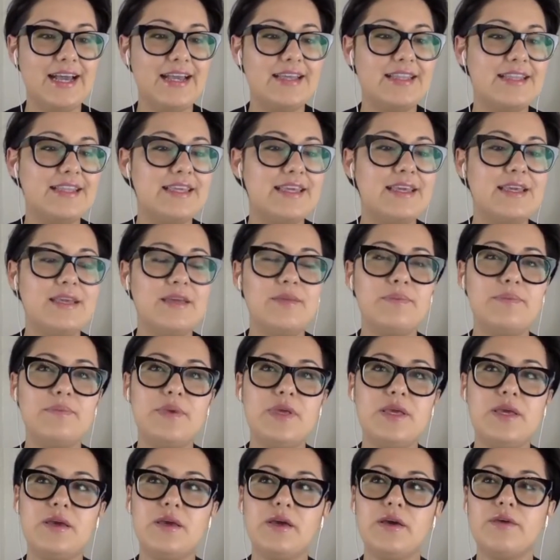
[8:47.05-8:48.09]
I think can
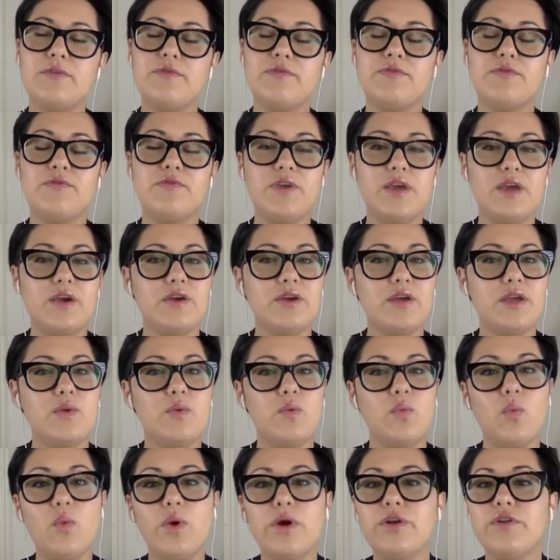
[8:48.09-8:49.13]
be a very
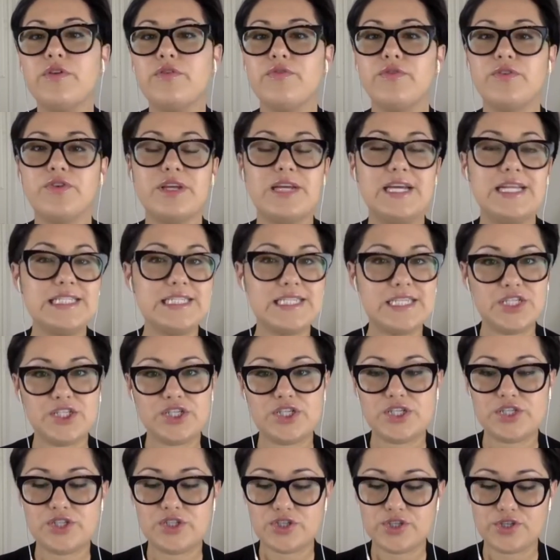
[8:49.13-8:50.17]
wonderful
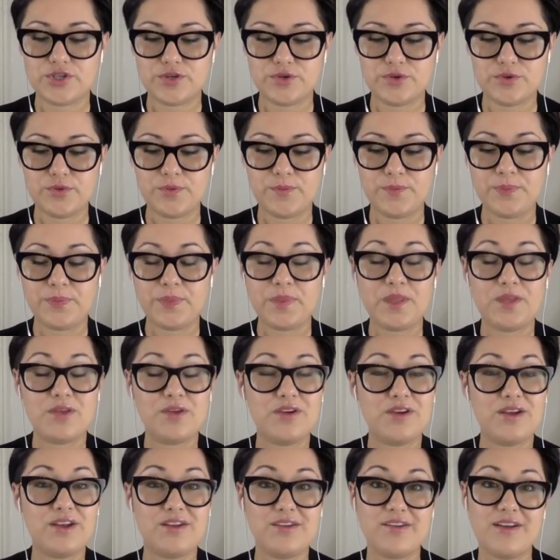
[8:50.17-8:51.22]
addition to
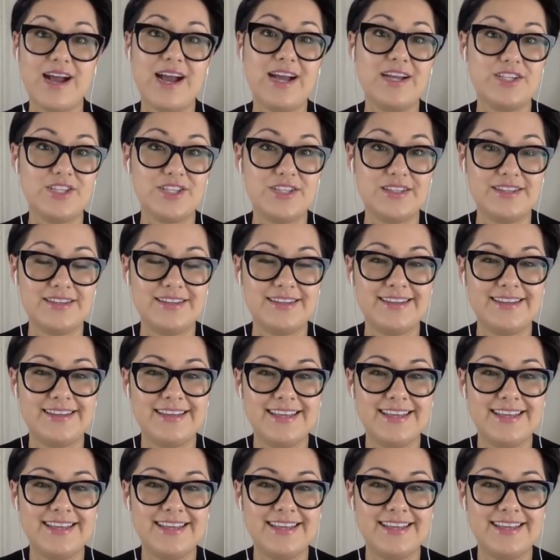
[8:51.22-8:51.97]
your interaction.